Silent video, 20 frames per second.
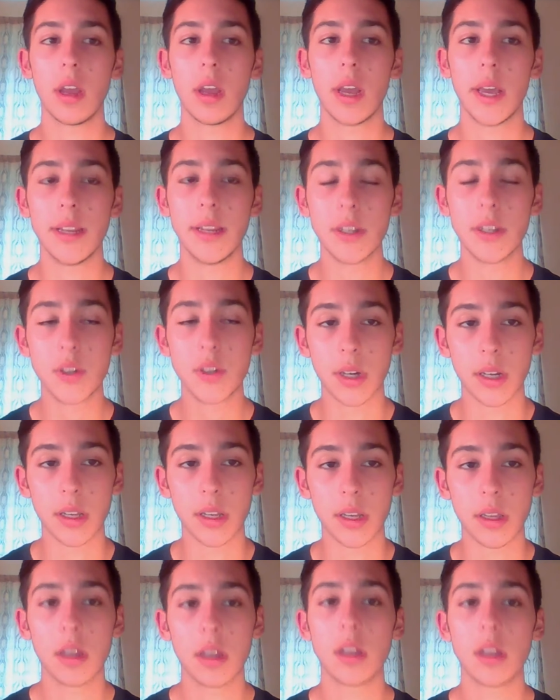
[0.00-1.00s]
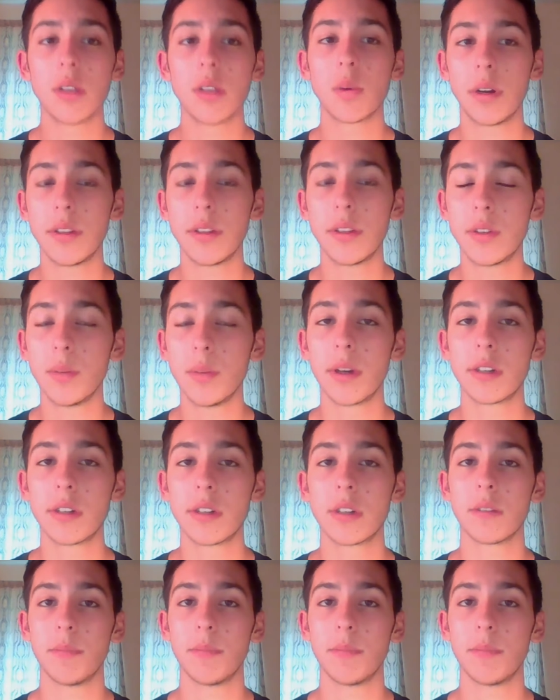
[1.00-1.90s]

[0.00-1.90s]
Initially, 22 pictures